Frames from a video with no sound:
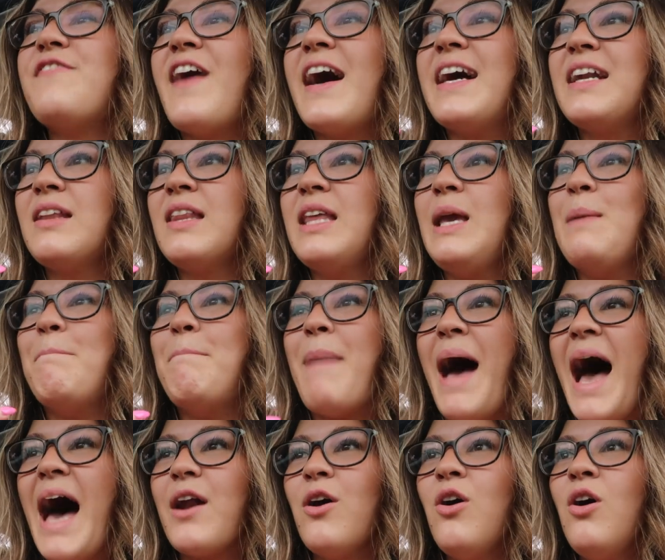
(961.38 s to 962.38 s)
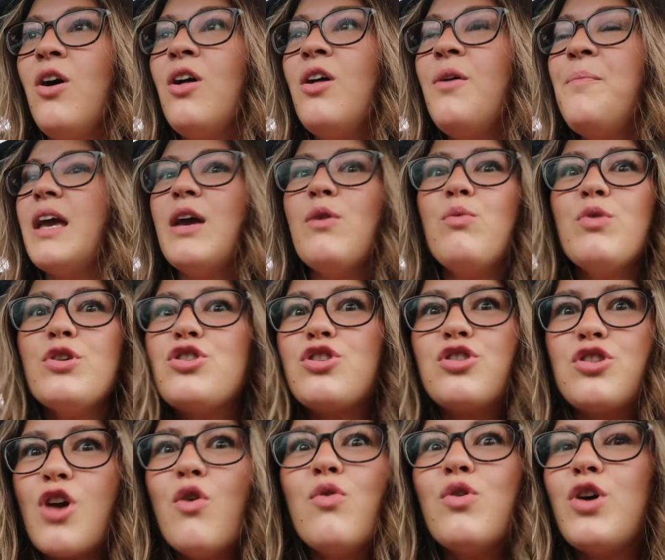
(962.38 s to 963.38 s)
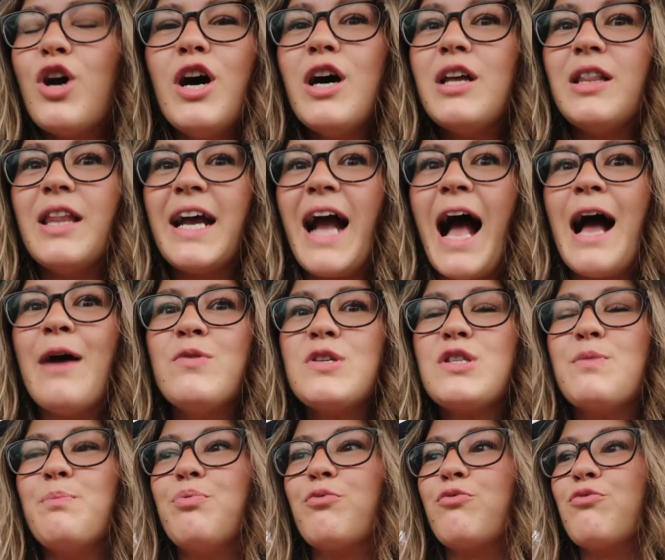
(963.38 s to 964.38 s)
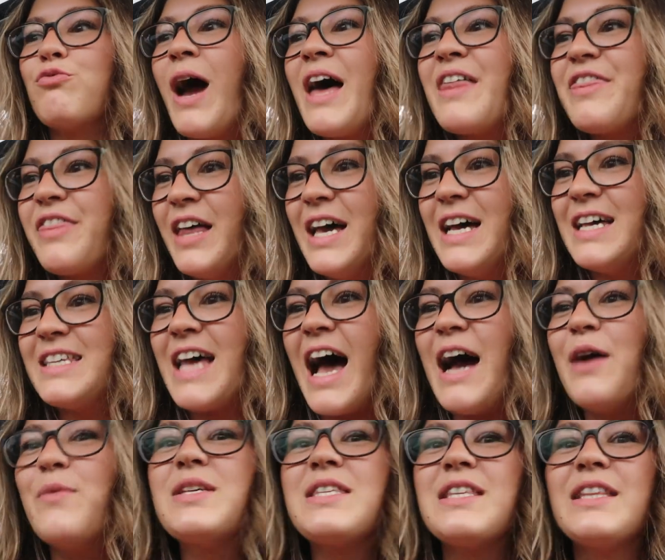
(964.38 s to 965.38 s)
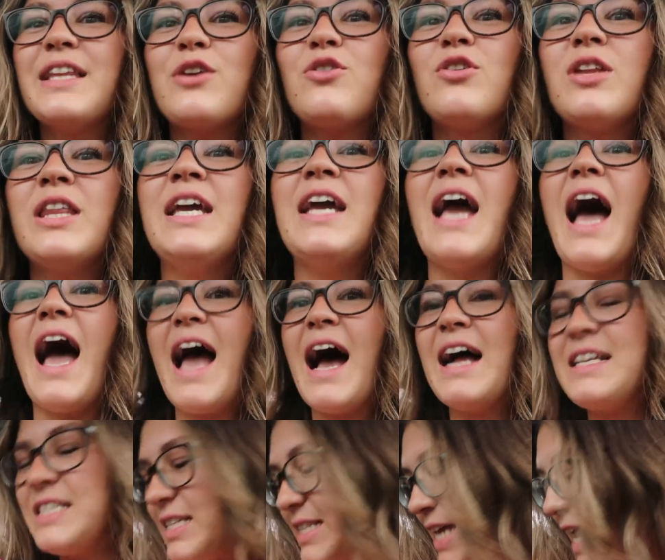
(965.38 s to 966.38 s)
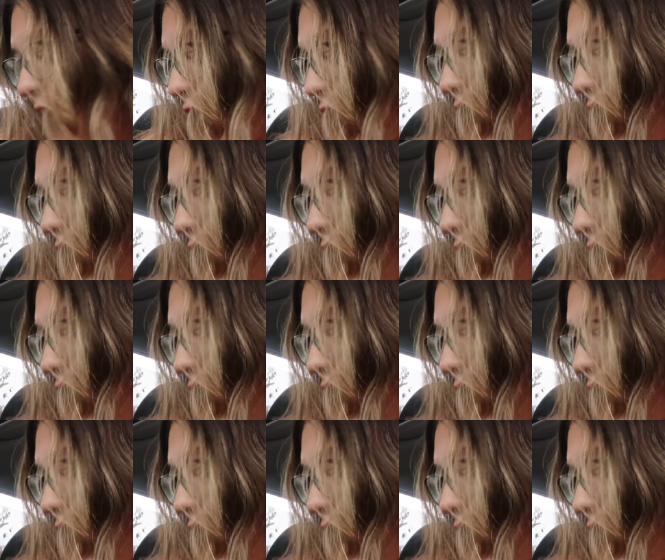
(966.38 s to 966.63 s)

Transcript: finally battle, it was so good. Like, I was breathless. I was literally, I had to take